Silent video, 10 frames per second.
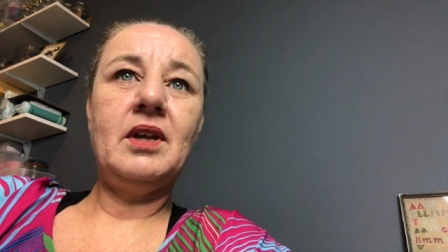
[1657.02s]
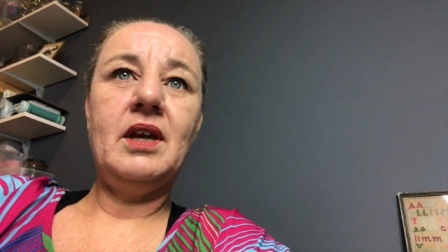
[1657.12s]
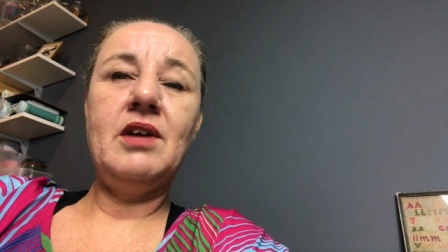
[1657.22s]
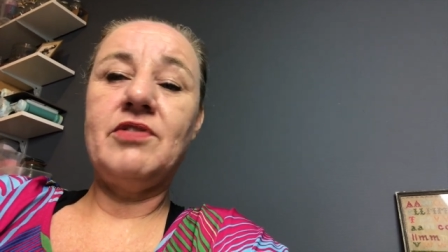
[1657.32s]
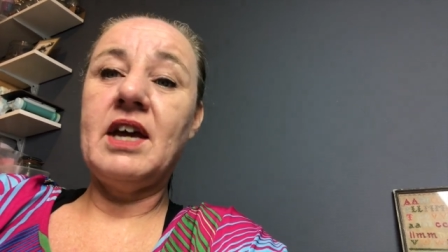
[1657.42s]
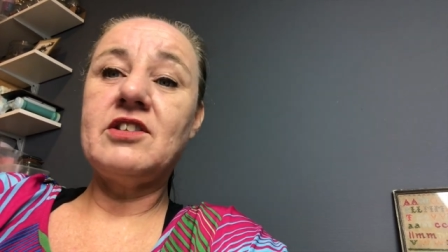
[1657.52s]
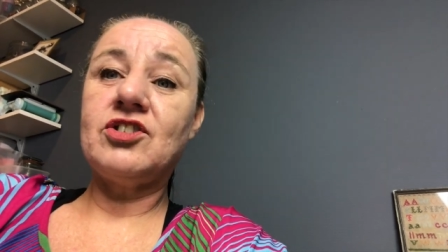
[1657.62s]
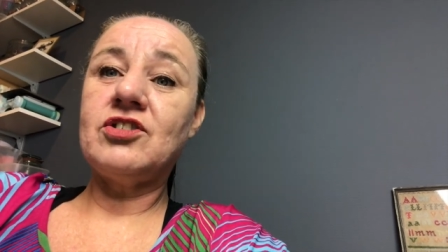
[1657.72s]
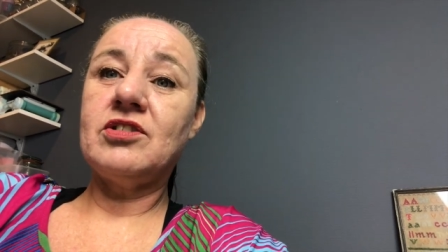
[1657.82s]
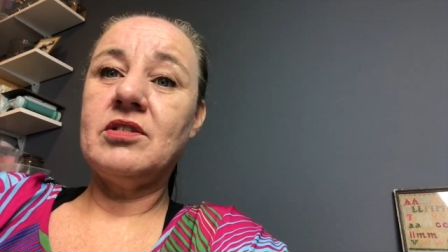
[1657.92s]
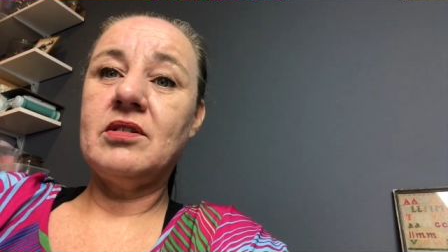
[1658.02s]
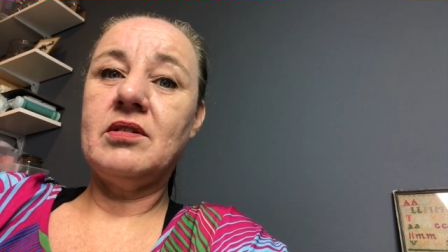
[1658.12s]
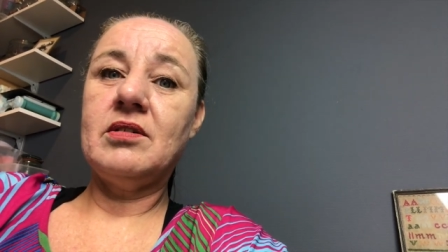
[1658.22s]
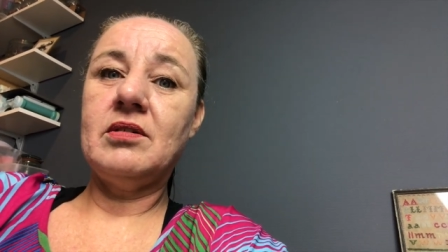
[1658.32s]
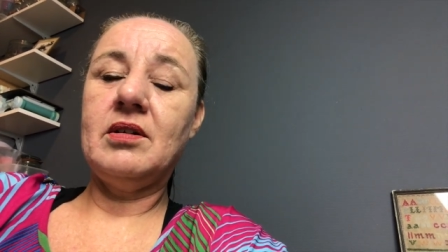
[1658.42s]
if that's
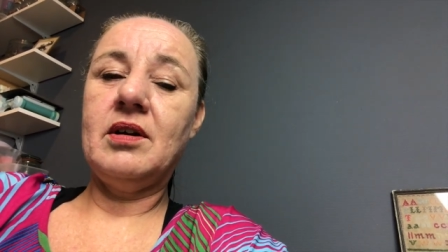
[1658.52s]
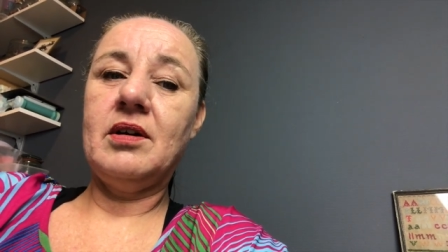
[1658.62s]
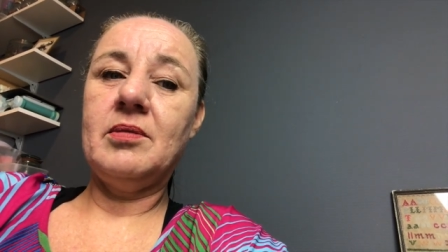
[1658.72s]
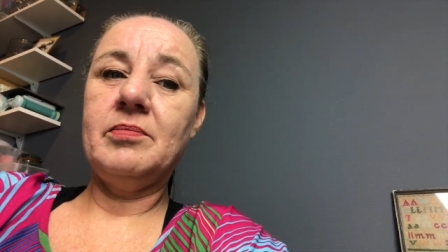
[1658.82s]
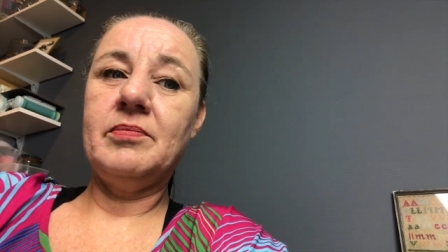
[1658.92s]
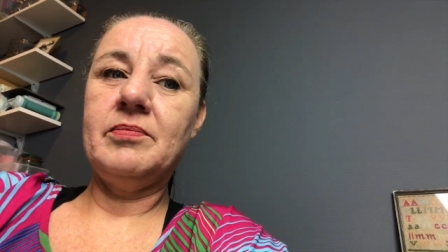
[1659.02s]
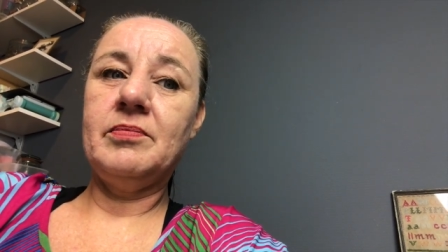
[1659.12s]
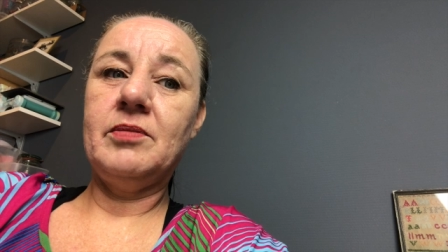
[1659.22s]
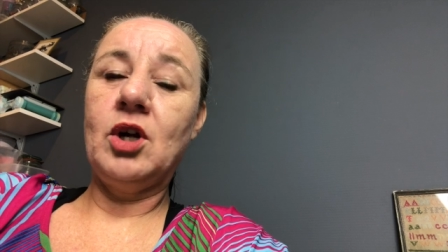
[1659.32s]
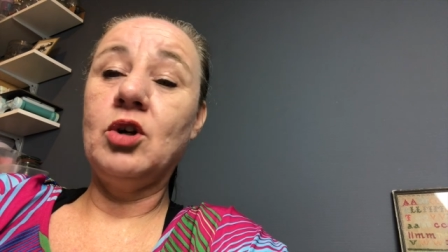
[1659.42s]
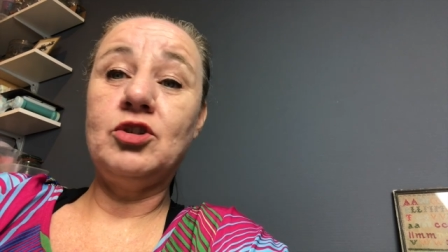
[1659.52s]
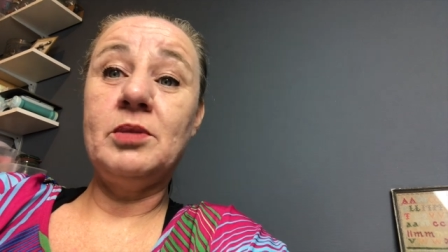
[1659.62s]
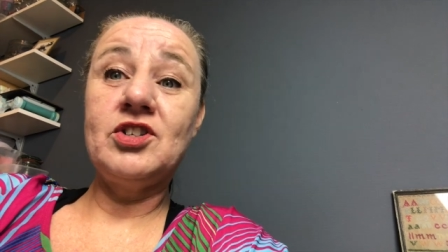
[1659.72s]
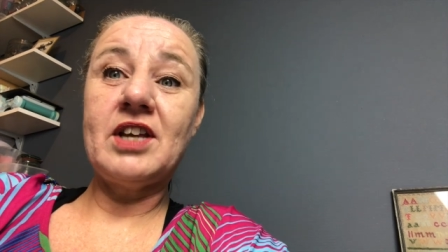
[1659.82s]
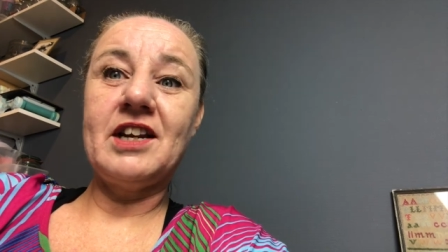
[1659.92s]
going to be
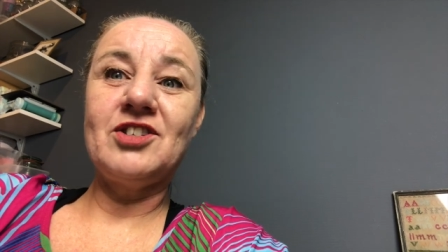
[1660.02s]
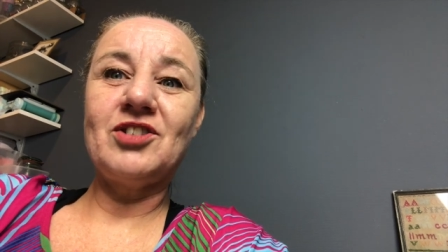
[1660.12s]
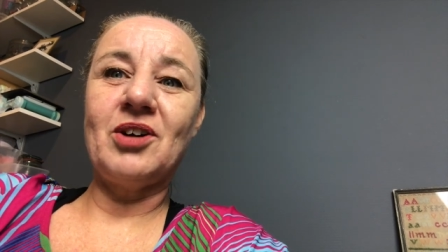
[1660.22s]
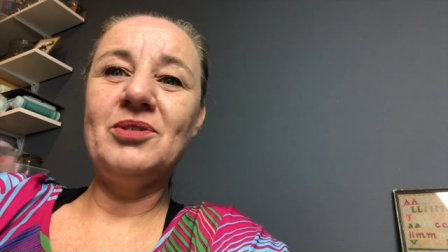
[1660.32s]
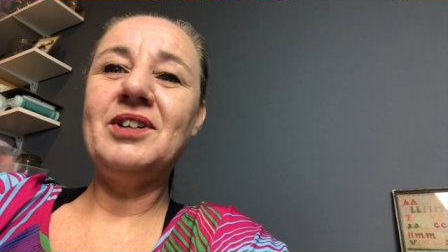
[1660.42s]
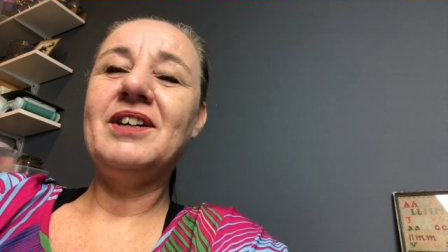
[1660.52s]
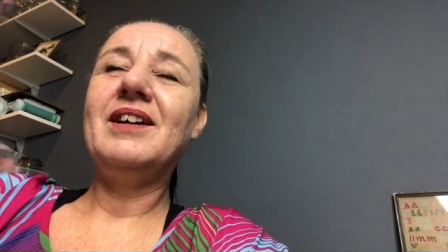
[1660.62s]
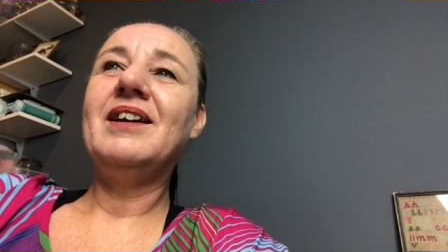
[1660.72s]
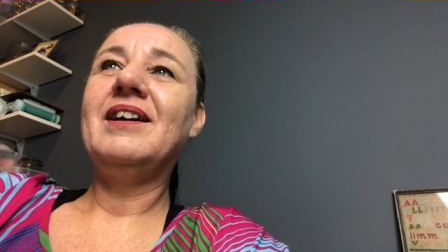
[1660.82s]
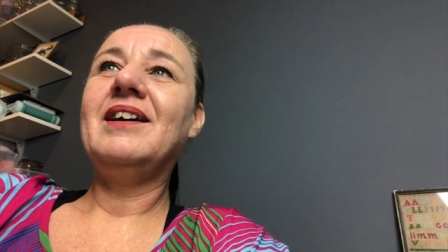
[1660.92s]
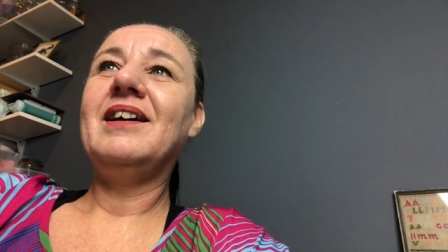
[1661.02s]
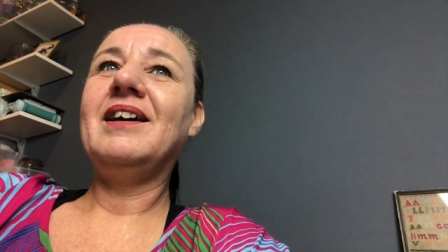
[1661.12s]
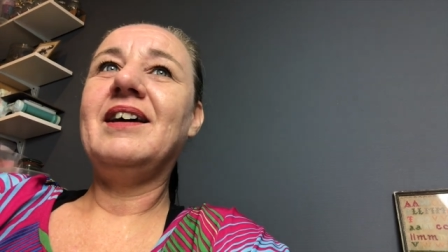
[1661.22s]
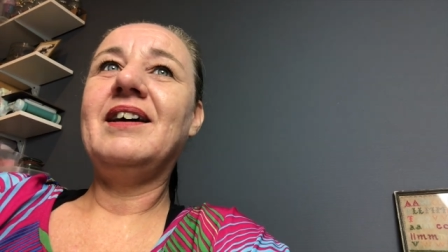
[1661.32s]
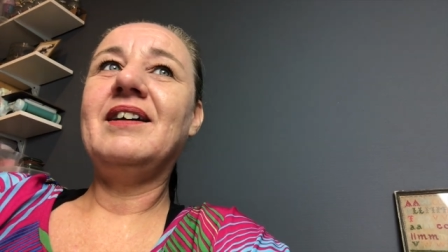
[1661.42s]
set in stone.
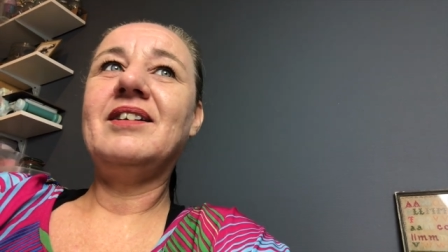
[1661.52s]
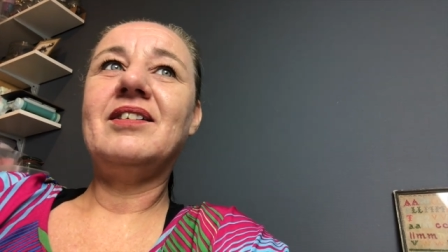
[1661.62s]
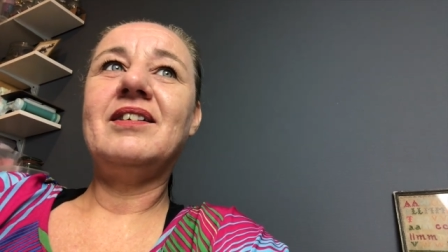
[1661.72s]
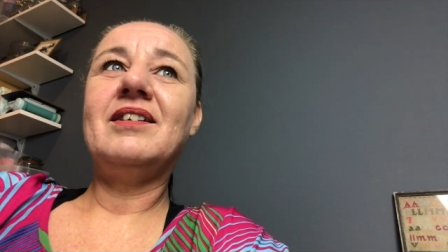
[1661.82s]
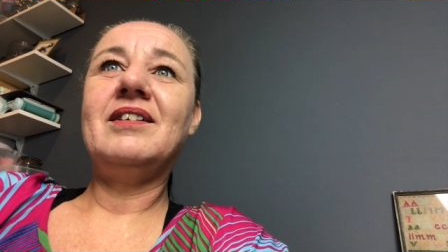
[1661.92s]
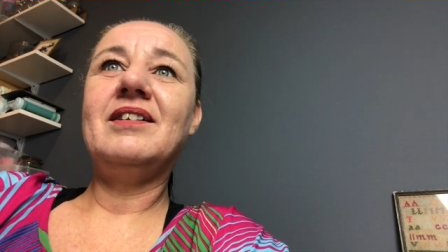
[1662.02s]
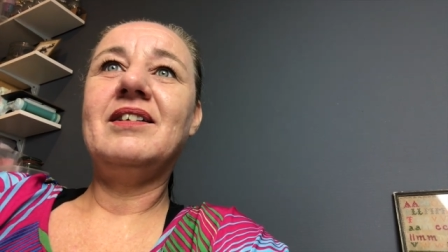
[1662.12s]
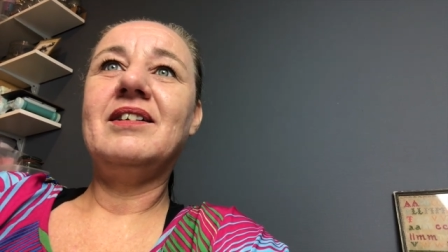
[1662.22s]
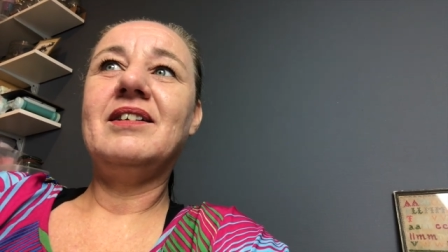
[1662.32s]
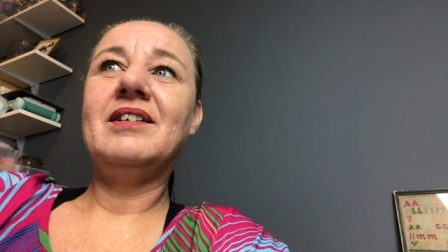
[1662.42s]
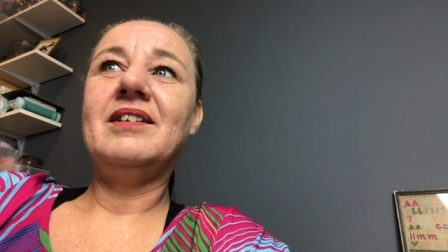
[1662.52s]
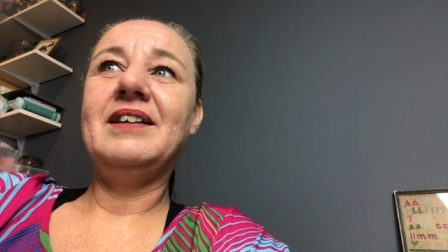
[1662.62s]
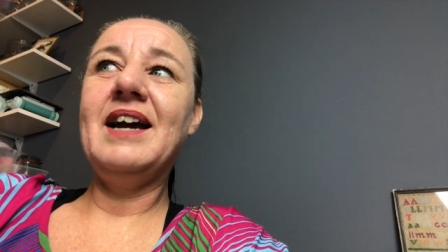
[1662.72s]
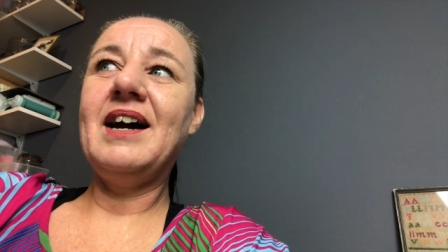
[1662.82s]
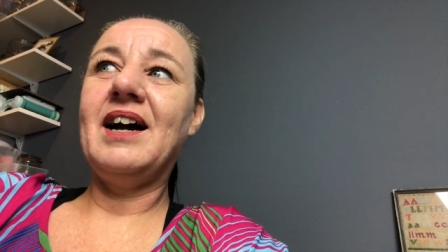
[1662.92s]
And
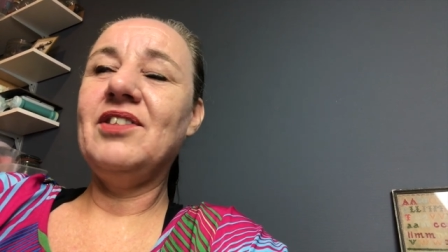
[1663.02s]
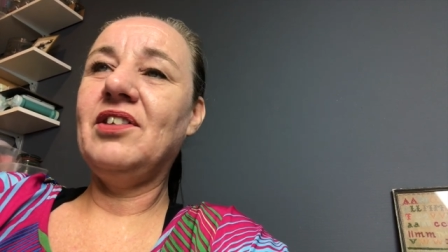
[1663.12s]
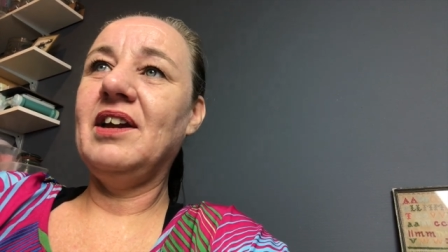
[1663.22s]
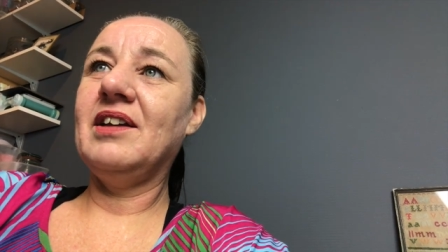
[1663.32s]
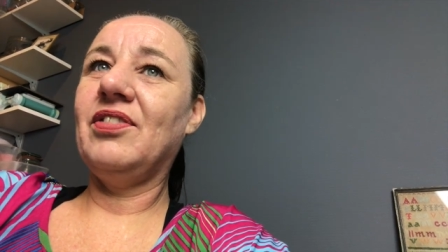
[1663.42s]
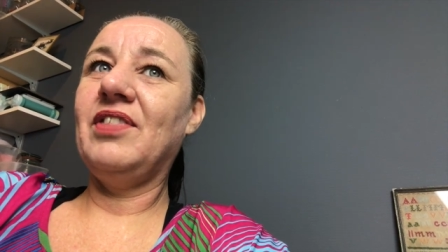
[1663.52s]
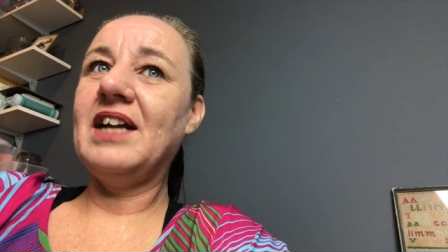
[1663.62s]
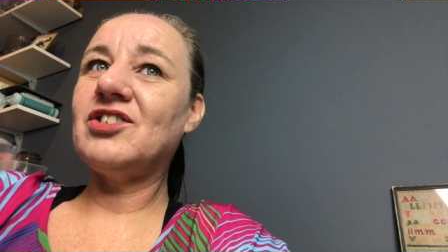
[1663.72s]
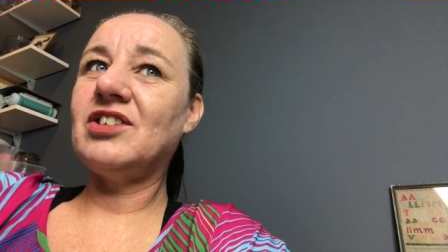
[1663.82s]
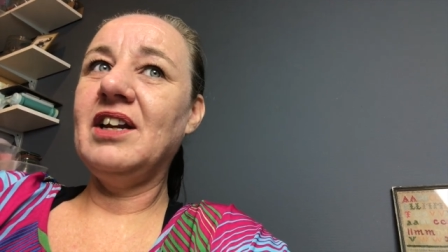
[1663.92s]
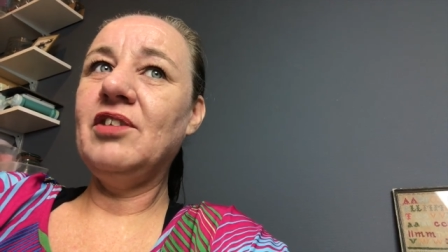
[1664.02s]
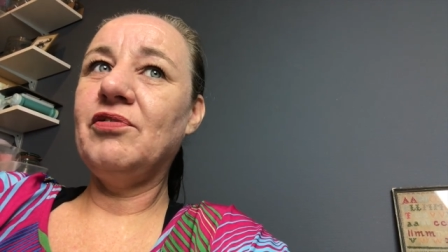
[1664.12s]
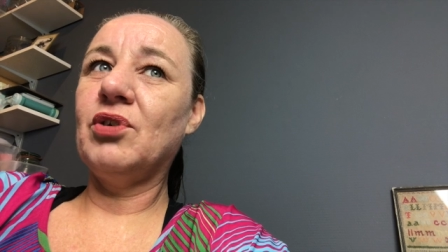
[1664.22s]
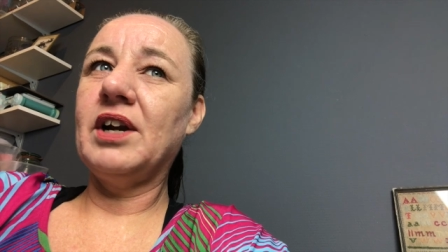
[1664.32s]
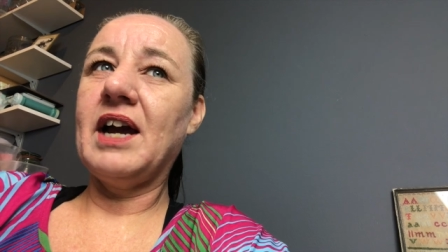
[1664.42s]
yeah, I think that's it
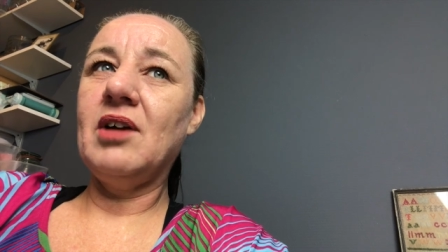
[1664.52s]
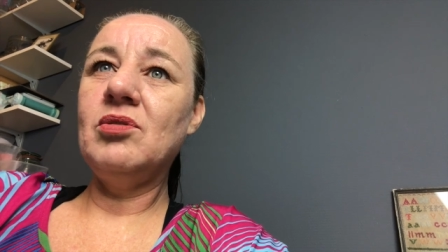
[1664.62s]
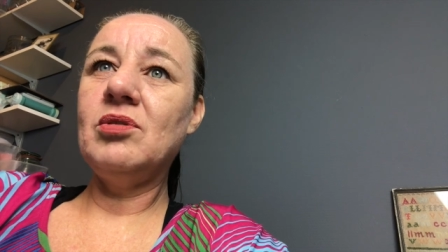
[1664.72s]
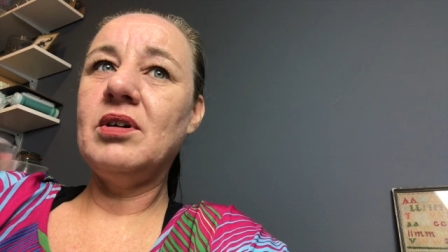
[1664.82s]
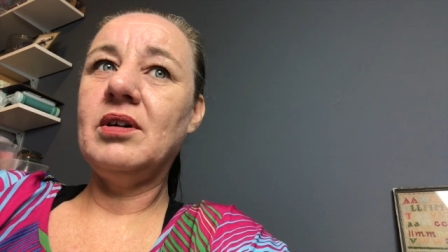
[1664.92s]
for now.